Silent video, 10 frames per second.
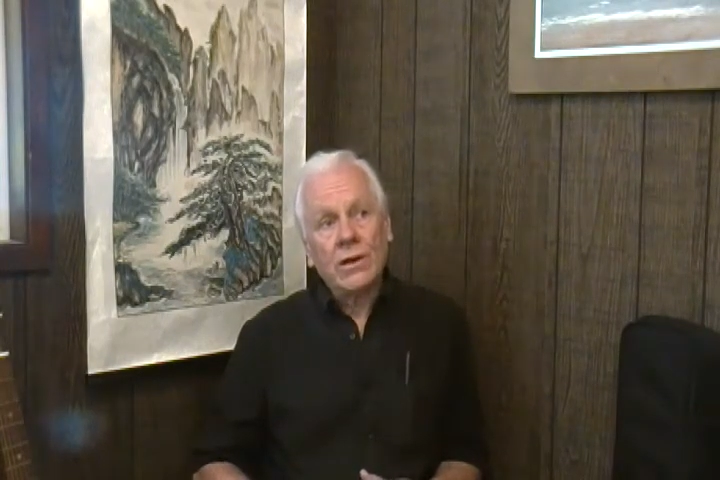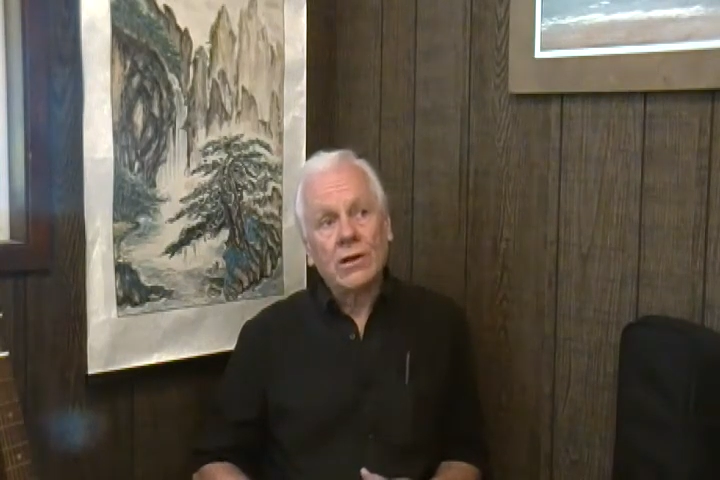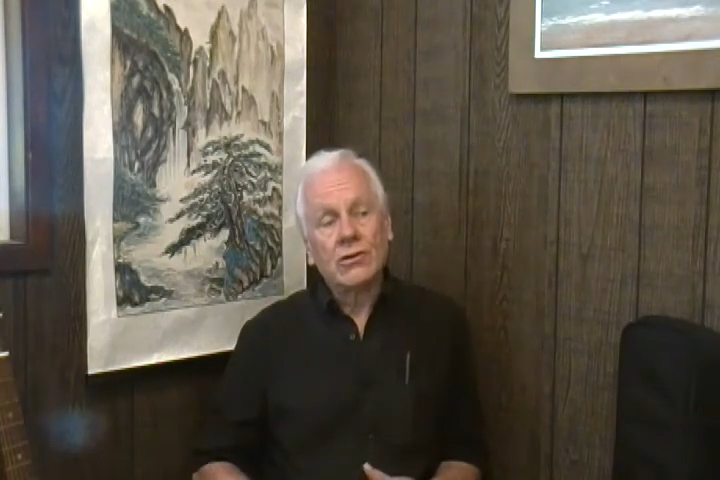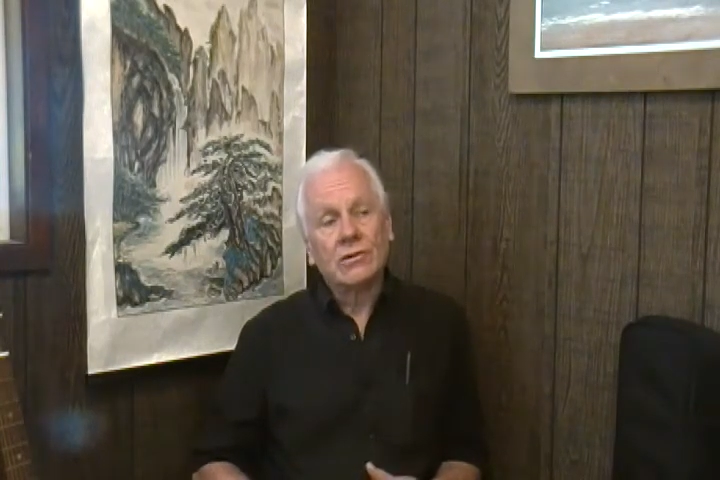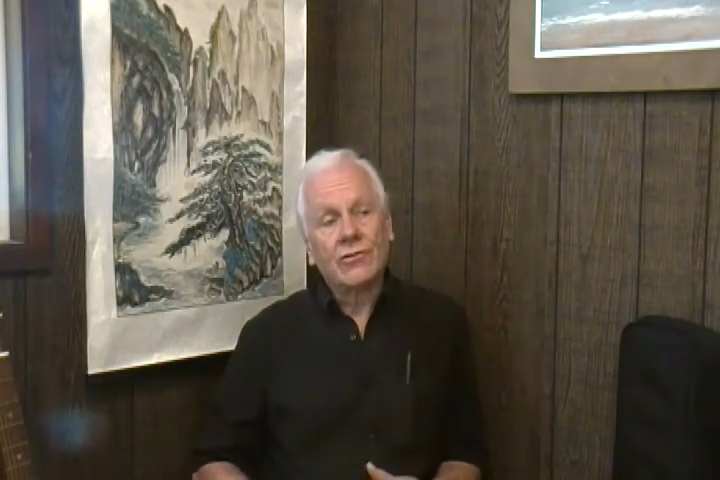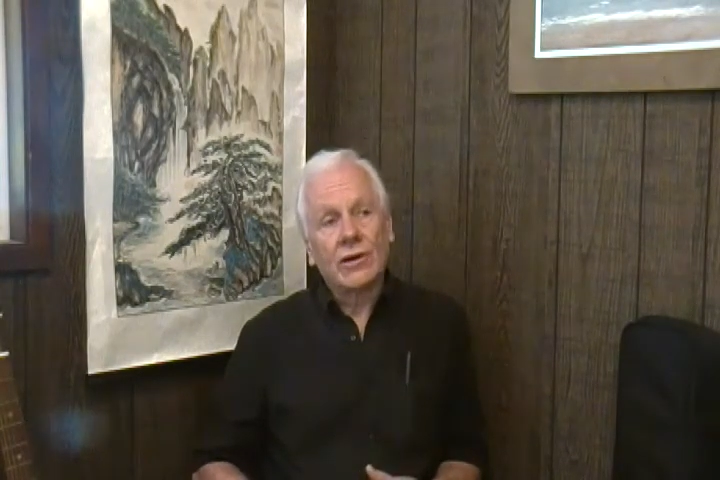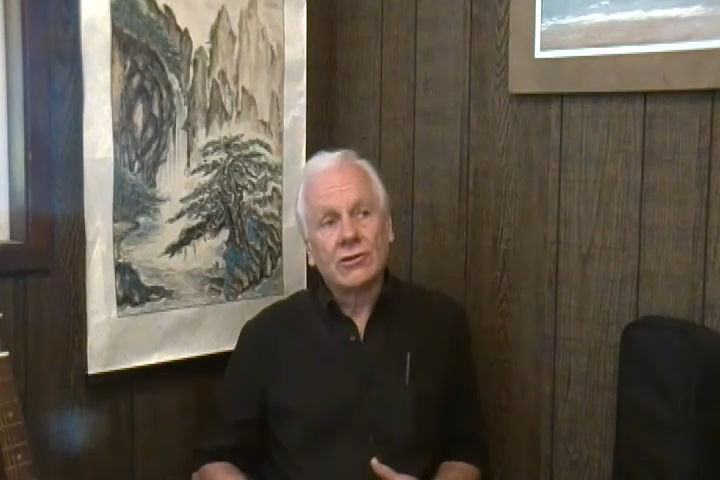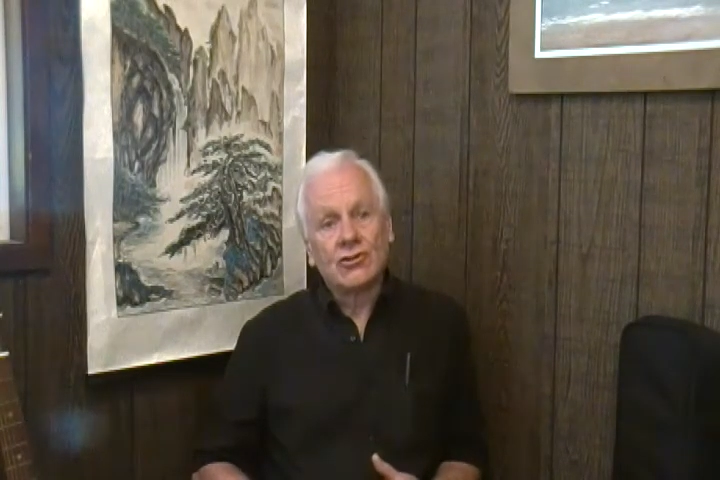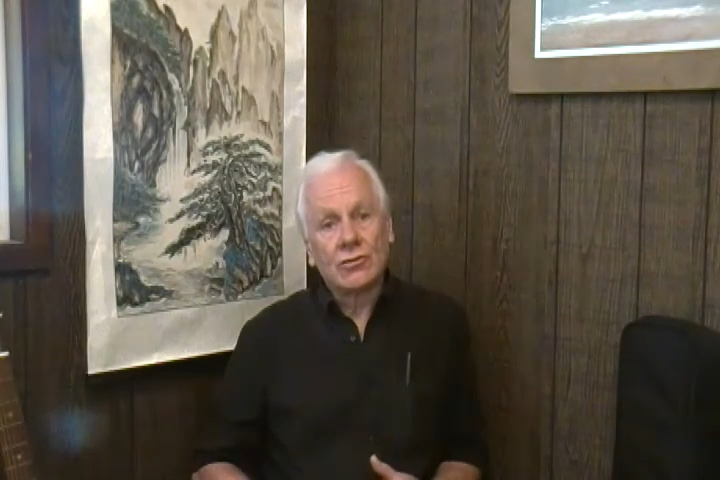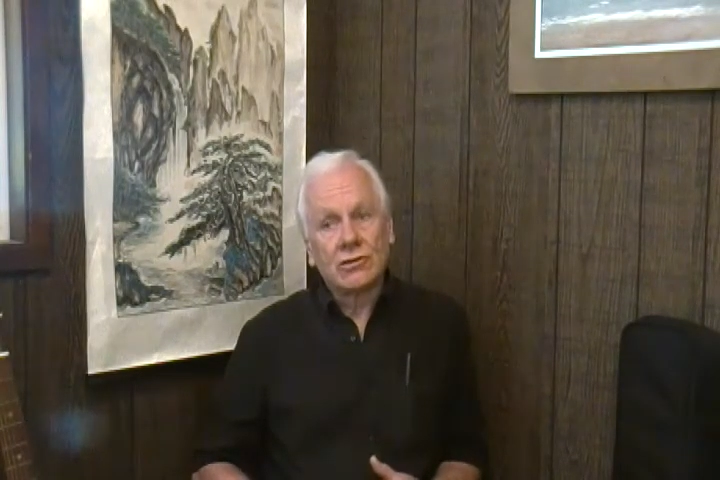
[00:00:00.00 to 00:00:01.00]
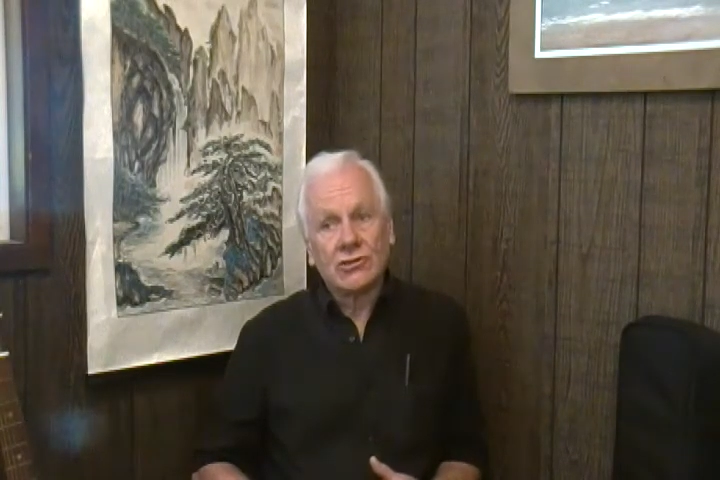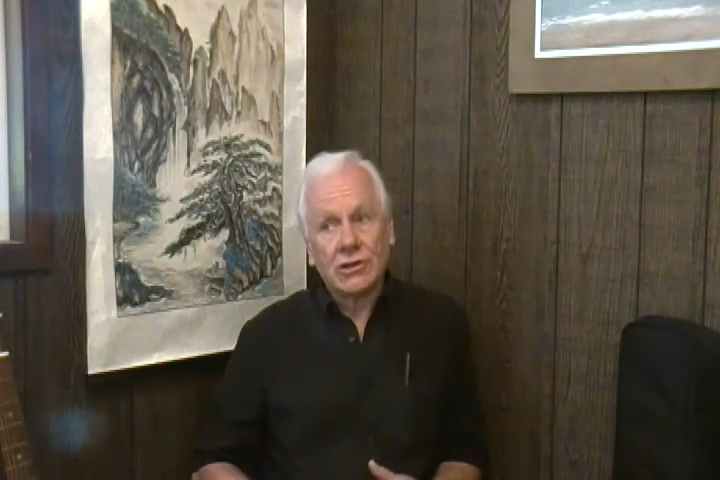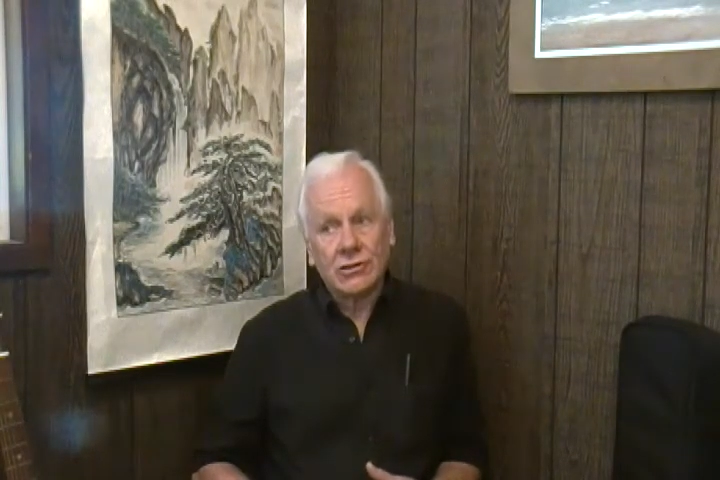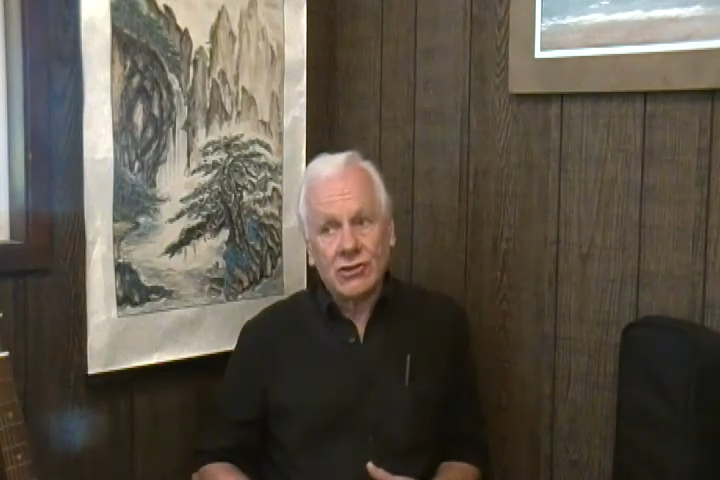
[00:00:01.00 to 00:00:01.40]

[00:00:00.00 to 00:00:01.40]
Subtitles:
you can find George at